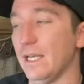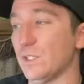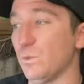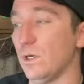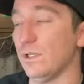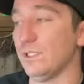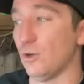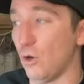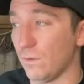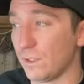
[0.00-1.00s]
as well
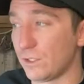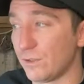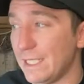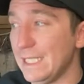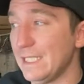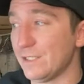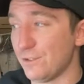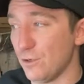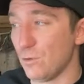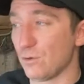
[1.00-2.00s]
as all the green
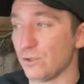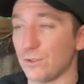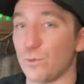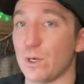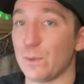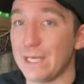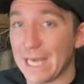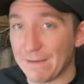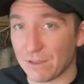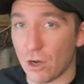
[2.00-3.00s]
snowboarders are where we
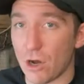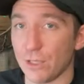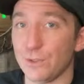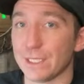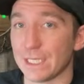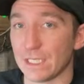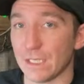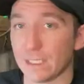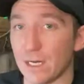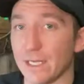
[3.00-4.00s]
have gone. You can
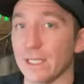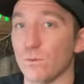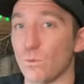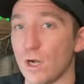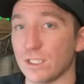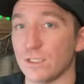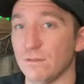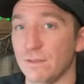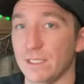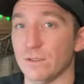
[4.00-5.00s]
click on it and watch the
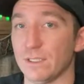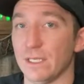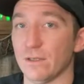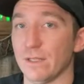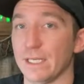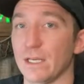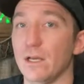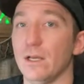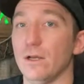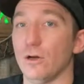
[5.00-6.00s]
videos there. Like,
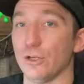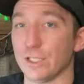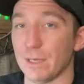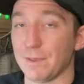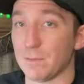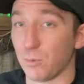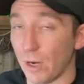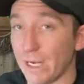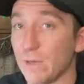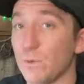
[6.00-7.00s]
are you coming to
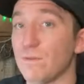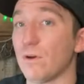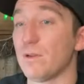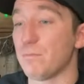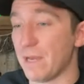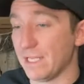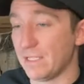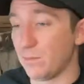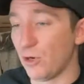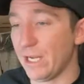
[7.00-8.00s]
Brighton? We've already been
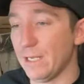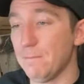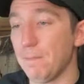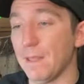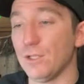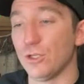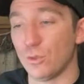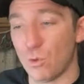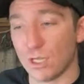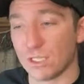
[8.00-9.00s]
to Brighton and you
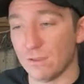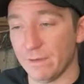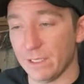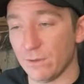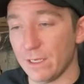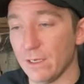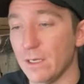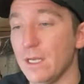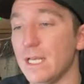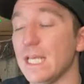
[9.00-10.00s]
can watch the video
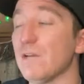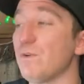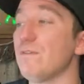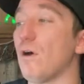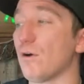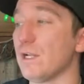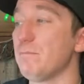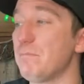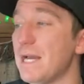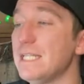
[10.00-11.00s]
there. If we've already
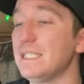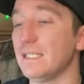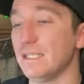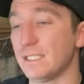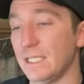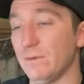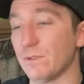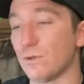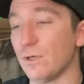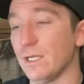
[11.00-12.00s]
been to the ski
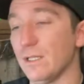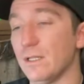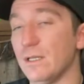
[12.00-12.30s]
resort,